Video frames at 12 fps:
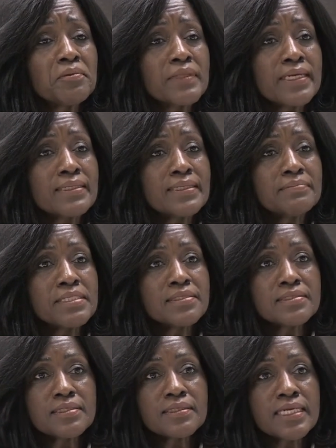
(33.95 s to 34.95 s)
that come
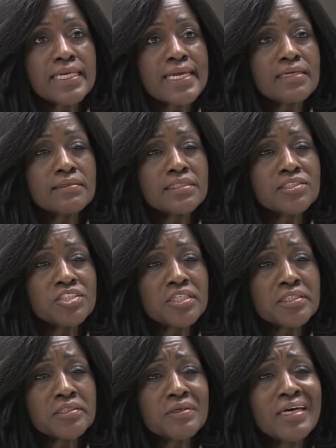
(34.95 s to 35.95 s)
into the Lake County
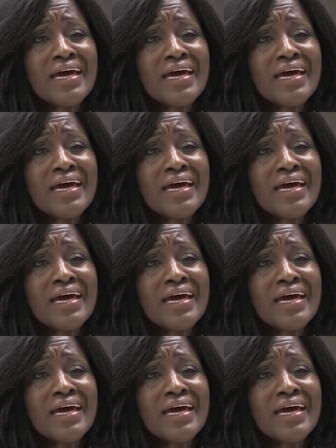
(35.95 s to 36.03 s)
Jail